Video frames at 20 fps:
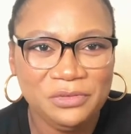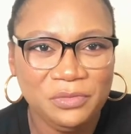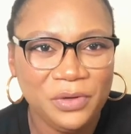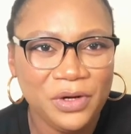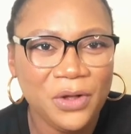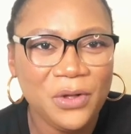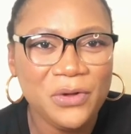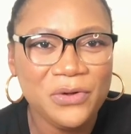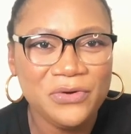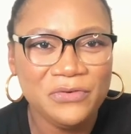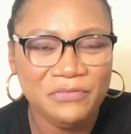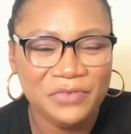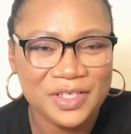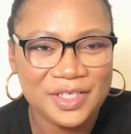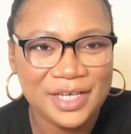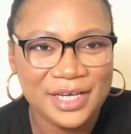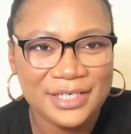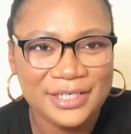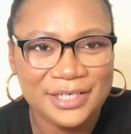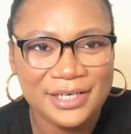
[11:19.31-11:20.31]
We all know
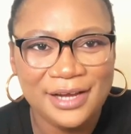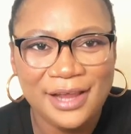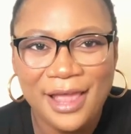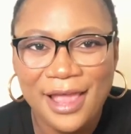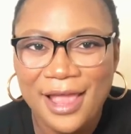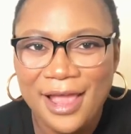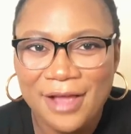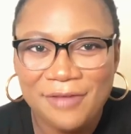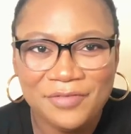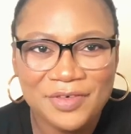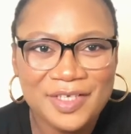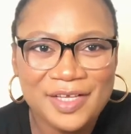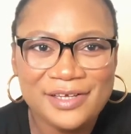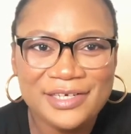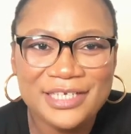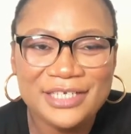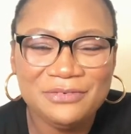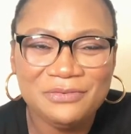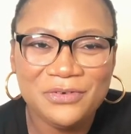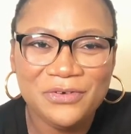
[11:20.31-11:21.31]
Versace. Versace
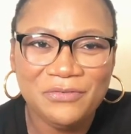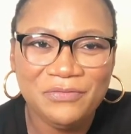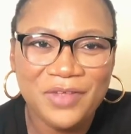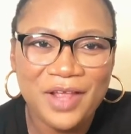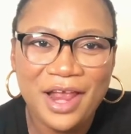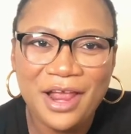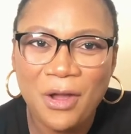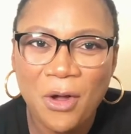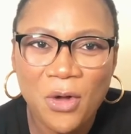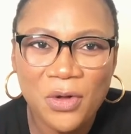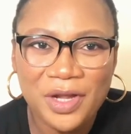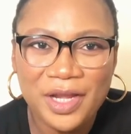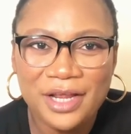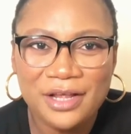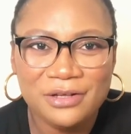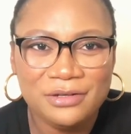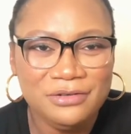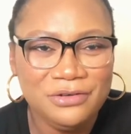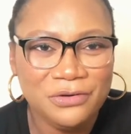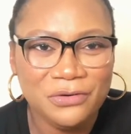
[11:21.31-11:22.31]
is one of the iconic,
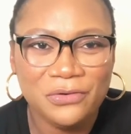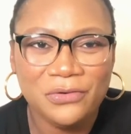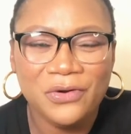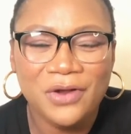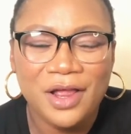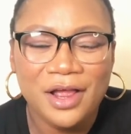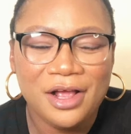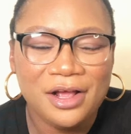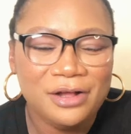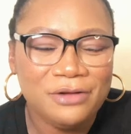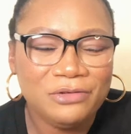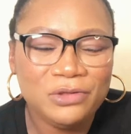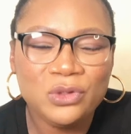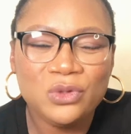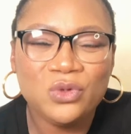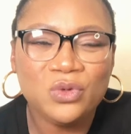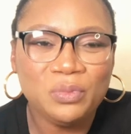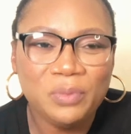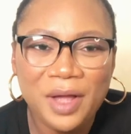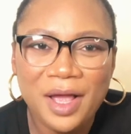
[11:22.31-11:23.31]
you know,
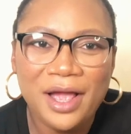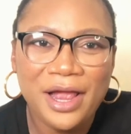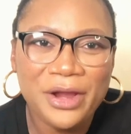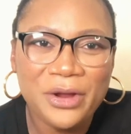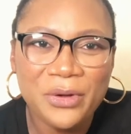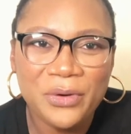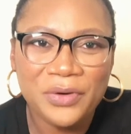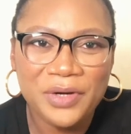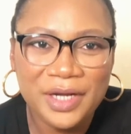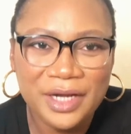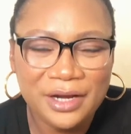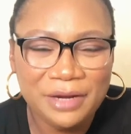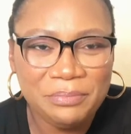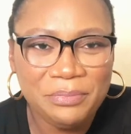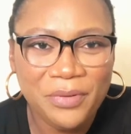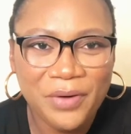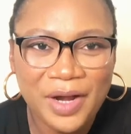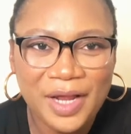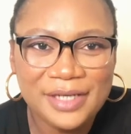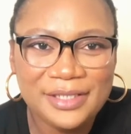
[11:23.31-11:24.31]
super iconic
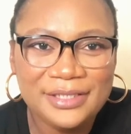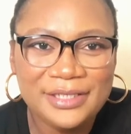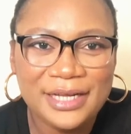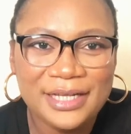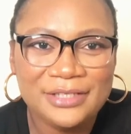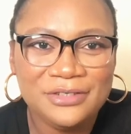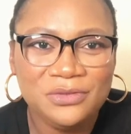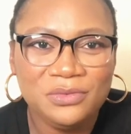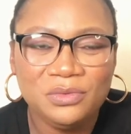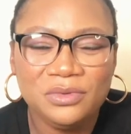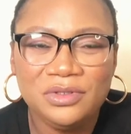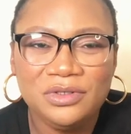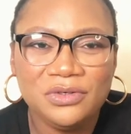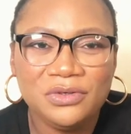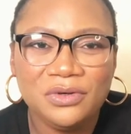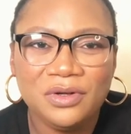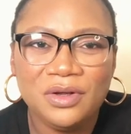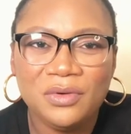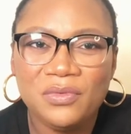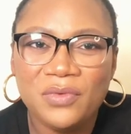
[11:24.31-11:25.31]
brand that, you
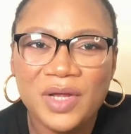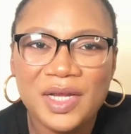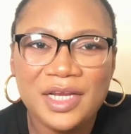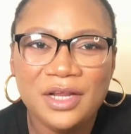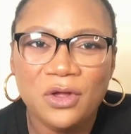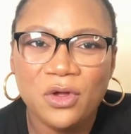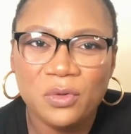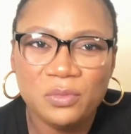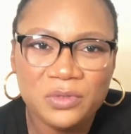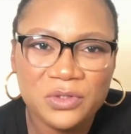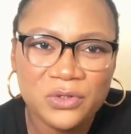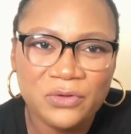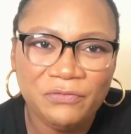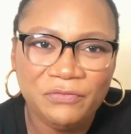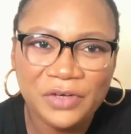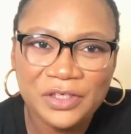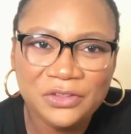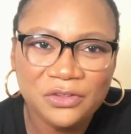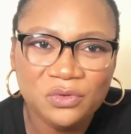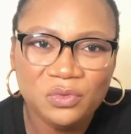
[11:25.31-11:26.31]
know, when it comes to
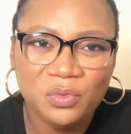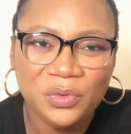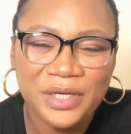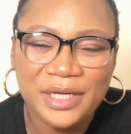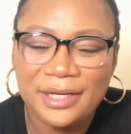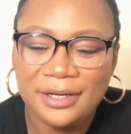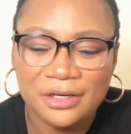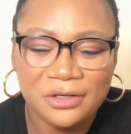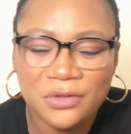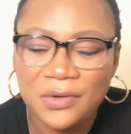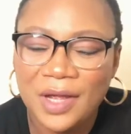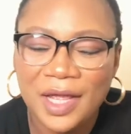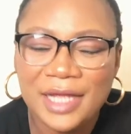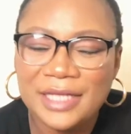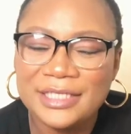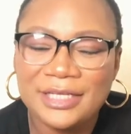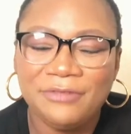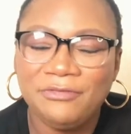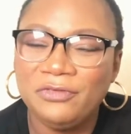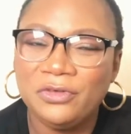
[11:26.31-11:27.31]
Fashion Week, you can't
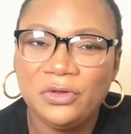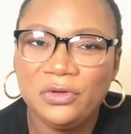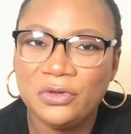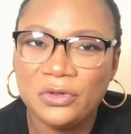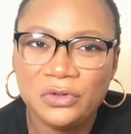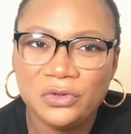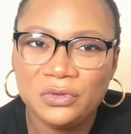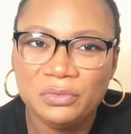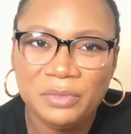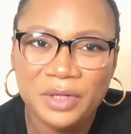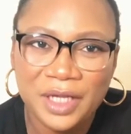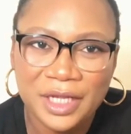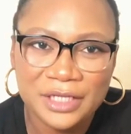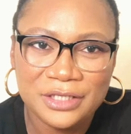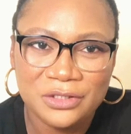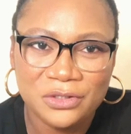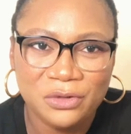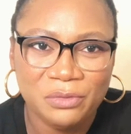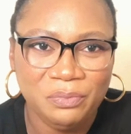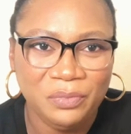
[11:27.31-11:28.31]
afford not to make a
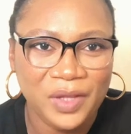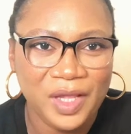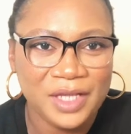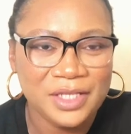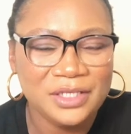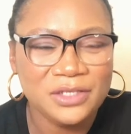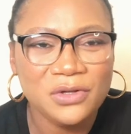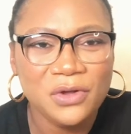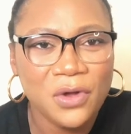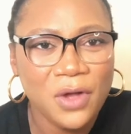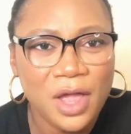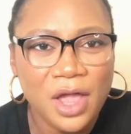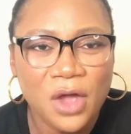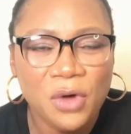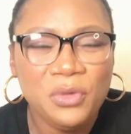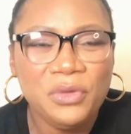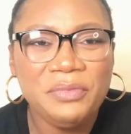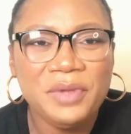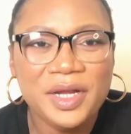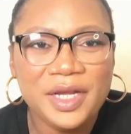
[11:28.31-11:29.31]
stop there. So
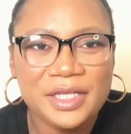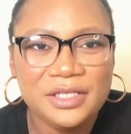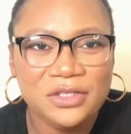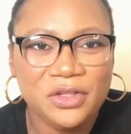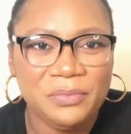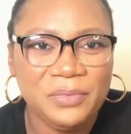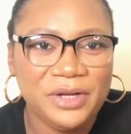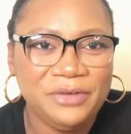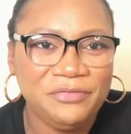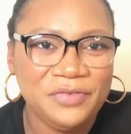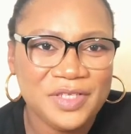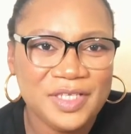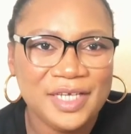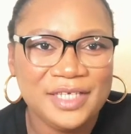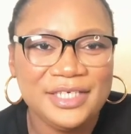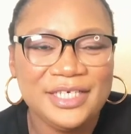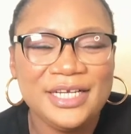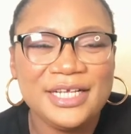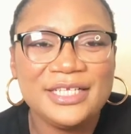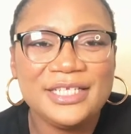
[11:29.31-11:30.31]
we made a stop at
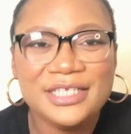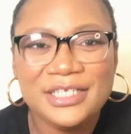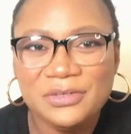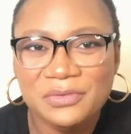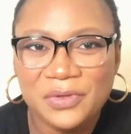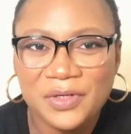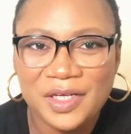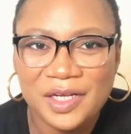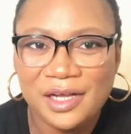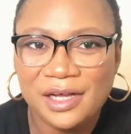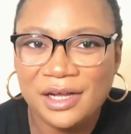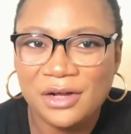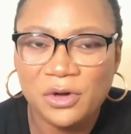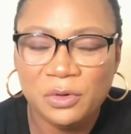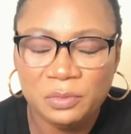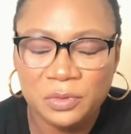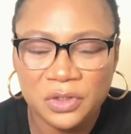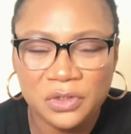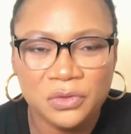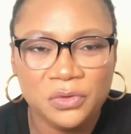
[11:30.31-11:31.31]
Versace and see what they are
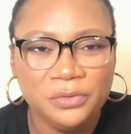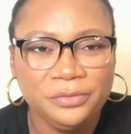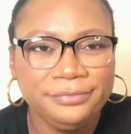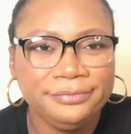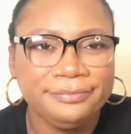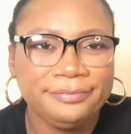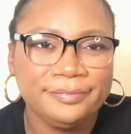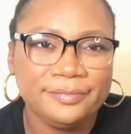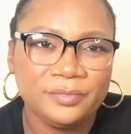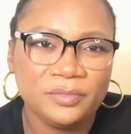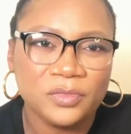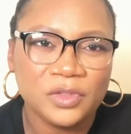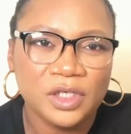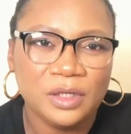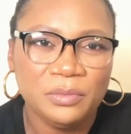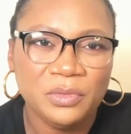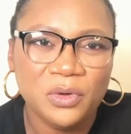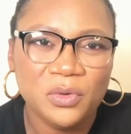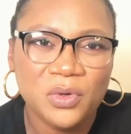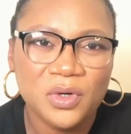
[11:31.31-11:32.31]
up to.
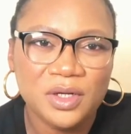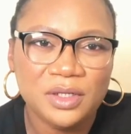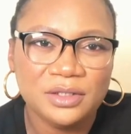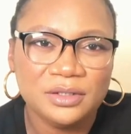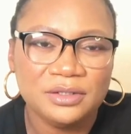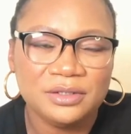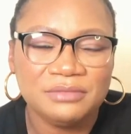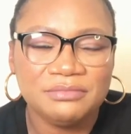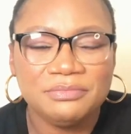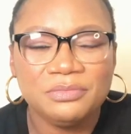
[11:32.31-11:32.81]
But what?